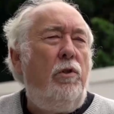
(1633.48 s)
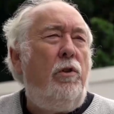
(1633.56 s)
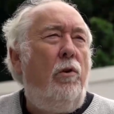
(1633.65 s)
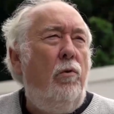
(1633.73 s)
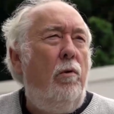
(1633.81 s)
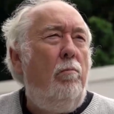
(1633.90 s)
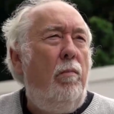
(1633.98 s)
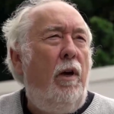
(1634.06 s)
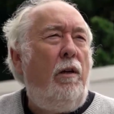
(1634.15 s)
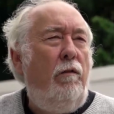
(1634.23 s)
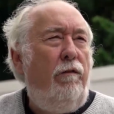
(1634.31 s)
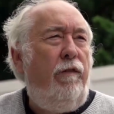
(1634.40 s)
as though the
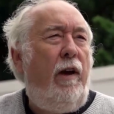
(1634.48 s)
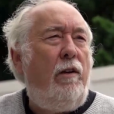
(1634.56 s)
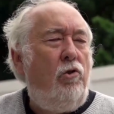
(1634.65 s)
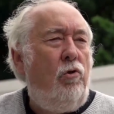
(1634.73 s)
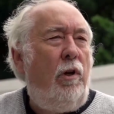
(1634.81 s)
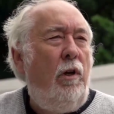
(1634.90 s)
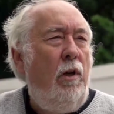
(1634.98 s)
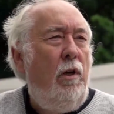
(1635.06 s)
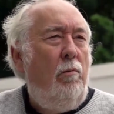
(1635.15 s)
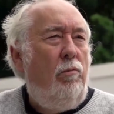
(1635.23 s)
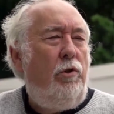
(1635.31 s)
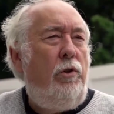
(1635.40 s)
main factory
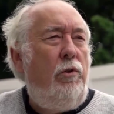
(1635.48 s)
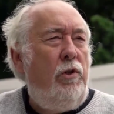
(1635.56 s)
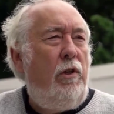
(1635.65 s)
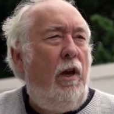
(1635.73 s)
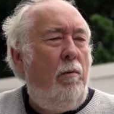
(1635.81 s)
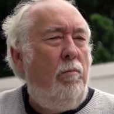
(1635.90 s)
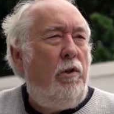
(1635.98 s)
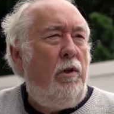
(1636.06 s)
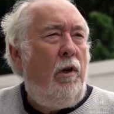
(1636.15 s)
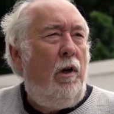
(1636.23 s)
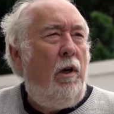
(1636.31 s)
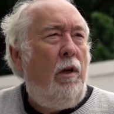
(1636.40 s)
producing
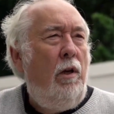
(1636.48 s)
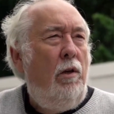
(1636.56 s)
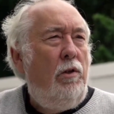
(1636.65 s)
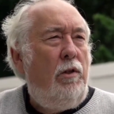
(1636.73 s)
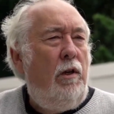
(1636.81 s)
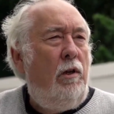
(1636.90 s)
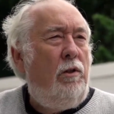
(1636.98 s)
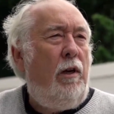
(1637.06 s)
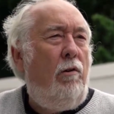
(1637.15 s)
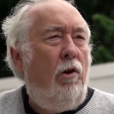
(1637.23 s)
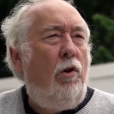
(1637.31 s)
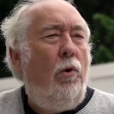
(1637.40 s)
MDI is near
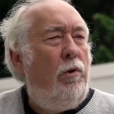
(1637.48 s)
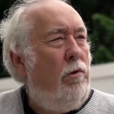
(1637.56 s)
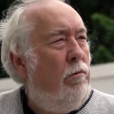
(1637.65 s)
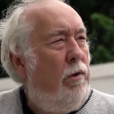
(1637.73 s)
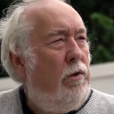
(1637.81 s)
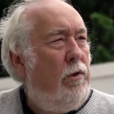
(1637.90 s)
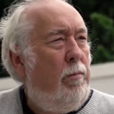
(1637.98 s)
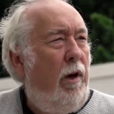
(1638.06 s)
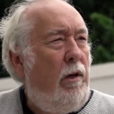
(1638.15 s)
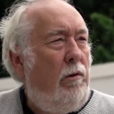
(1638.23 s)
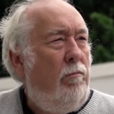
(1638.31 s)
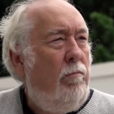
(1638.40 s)
Tarragona in
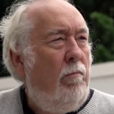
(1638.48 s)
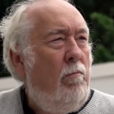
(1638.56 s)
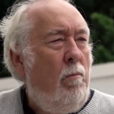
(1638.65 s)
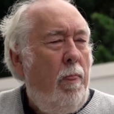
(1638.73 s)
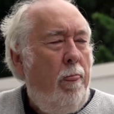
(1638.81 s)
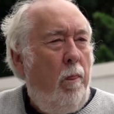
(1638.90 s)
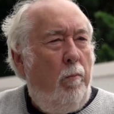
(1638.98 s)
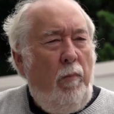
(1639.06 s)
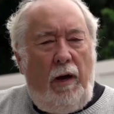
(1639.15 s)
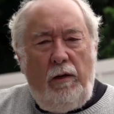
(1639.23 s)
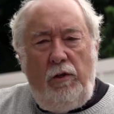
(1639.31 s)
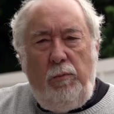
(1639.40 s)
Spain,
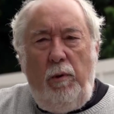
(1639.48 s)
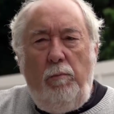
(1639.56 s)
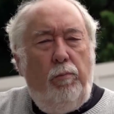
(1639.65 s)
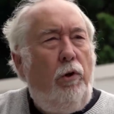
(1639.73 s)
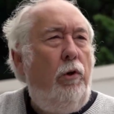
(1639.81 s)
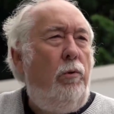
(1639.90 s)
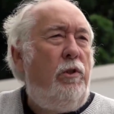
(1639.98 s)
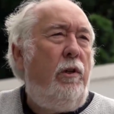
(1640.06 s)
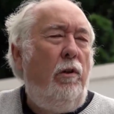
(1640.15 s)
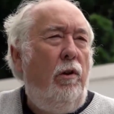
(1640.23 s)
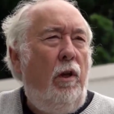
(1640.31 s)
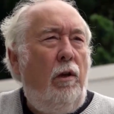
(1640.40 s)
and has been
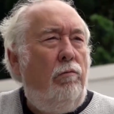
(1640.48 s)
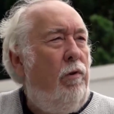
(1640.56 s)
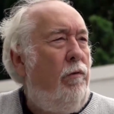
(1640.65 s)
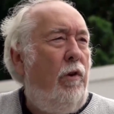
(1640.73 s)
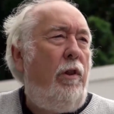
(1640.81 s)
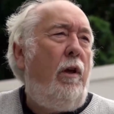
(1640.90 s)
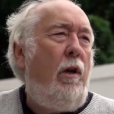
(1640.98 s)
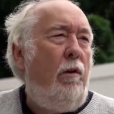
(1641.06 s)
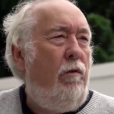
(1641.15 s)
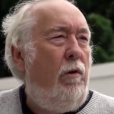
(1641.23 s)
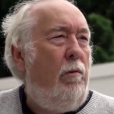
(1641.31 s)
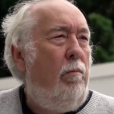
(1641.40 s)
polluting the river there
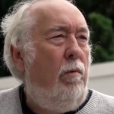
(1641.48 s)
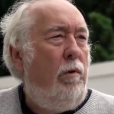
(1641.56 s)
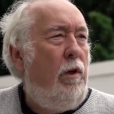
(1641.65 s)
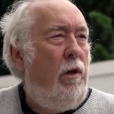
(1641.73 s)
for